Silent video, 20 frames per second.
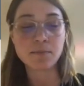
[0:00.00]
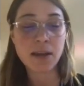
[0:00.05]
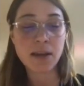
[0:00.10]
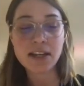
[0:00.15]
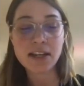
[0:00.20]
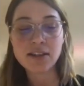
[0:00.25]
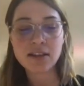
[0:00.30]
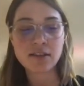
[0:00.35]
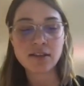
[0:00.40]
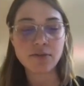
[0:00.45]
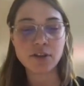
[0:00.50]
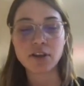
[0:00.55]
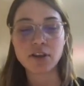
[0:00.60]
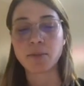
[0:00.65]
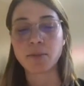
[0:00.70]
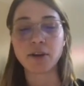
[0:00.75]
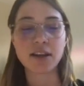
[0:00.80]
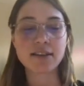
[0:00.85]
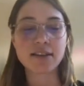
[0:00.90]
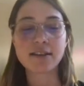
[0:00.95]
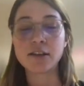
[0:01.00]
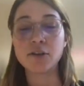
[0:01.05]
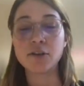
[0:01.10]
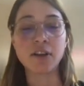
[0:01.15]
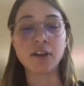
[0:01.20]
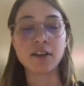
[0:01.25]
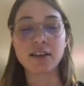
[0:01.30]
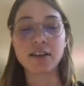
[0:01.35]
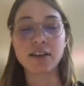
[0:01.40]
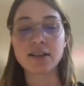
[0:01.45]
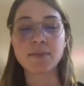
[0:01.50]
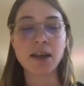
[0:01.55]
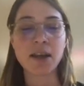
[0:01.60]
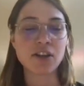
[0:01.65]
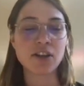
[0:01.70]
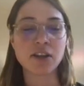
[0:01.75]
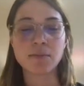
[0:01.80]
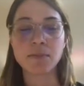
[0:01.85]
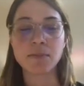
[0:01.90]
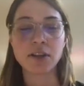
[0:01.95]
patient, so for example, excluding this
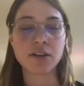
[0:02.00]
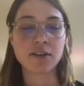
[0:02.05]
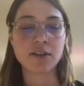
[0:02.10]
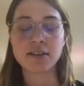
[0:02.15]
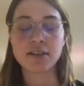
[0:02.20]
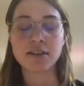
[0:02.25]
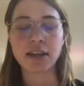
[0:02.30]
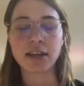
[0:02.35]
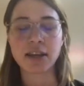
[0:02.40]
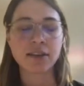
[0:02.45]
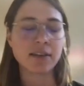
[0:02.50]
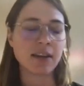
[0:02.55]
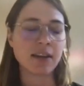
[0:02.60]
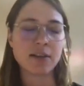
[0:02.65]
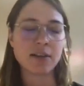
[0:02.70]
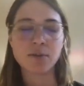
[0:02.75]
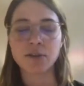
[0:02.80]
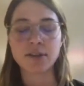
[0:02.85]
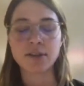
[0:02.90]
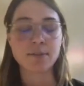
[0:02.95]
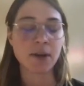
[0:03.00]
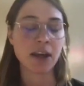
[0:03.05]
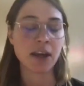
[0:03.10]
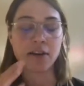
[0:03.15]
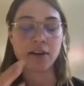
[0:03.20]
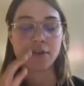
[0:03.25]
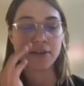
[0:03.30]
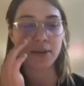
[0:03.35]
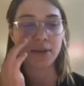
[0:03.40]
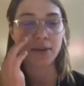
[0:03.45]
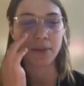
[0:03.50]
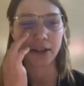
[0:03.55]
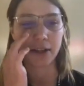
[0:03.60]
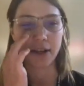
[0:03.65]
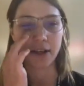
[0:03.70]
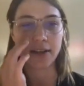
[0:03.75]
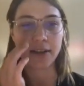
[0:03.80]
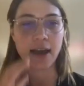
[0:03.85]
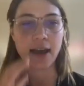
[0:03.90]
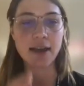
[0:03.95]
patient because death date was blah or something
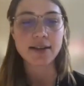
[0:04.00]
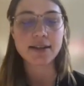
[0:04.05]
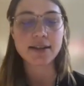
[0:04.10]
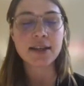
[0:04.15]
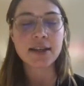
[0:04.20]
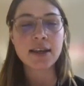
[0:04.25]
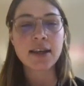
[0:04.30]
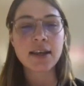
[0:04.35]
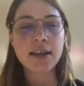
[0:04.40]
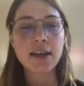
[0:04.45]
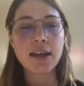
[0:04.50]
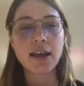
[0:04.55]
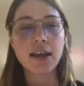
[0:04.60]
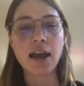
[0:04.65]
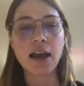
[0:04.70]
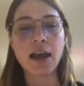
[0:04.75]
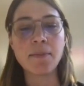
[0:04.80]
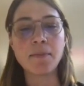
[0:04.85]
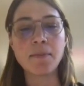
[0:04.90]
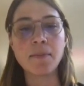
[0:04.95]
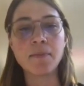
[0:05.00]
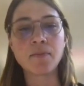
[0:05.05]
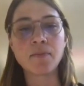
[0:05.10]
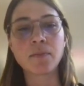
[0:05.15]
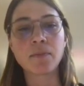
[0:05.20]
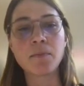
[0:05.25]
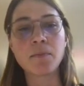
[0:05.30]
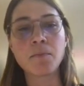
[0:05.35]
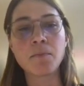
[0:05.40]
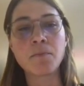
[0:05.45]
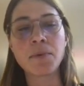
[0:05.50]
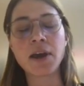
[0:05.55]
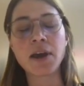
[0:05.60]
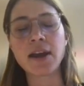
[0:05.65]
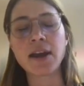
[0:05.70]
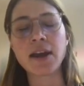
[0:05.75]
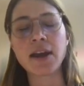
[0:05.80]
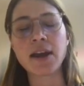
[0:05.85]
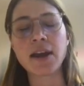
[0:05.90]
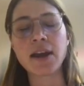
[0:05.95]
like that.
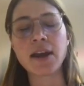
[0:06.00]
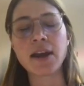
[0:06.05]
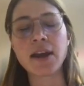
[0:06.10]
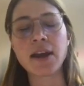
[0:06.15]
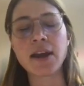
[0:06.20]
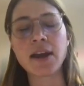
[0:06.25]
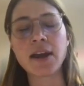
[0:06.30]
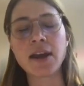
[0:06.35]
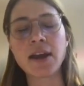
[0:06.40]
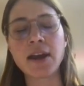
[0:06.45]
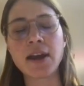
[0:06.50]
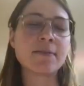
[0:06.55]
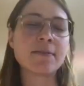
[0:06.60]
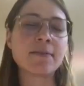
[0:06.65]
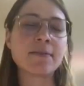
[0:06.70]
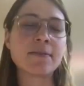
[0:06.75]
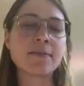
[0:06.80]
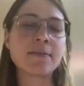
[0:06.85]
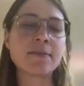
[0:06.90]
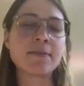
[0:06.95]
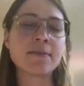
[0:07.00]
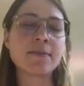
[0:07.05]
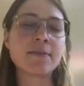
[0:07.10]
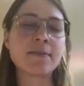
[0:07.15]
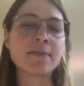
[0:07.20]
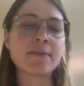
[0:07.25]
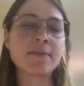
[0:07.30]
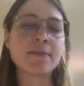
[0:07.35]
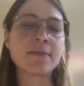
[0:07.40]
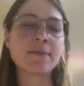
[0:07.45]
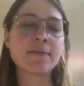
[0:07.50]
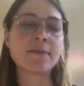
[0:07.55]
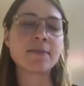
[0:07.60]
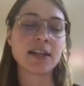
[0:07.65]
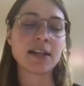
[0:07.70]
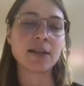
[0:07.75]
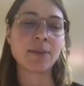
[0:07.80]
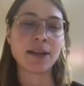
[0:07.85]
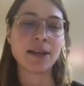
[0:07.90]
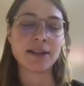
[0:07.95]
But in the US, if some of you work on US
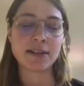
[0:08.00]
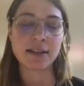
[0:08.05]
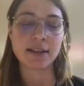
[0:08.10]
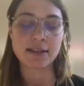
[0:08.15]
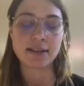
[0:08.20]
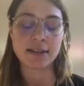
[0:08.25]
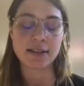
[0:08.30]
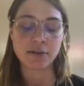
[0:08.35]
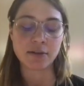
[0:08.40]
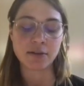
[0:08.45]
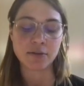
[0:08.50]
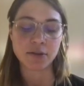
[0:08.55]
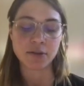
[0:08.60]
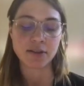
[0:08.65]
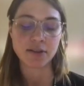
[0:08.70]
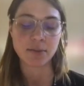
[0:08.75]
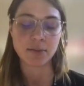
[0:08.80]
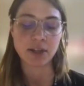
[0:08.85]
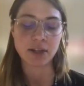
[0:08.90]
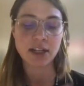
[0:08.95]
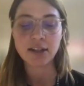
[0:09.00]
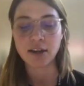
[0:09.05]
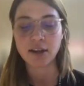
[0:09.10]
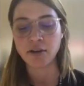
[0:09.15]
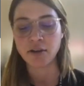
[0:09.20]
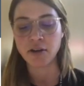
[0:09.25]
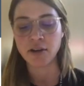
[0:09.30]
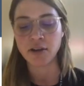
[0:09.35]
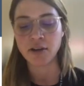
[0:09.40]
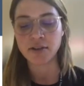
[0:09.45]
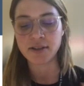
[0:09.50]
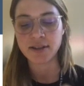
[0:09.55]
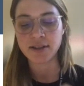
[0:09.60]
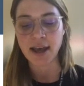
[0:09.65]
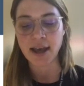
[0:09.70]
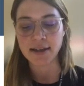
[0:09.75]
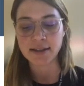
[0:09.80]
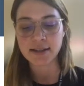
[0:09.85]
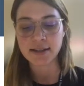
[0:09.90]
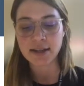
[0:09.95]
databases, there are also some data owners
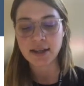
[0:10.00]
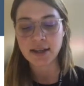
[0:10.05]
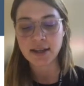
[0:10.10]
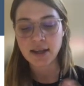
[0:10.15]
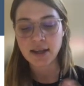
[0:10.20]
that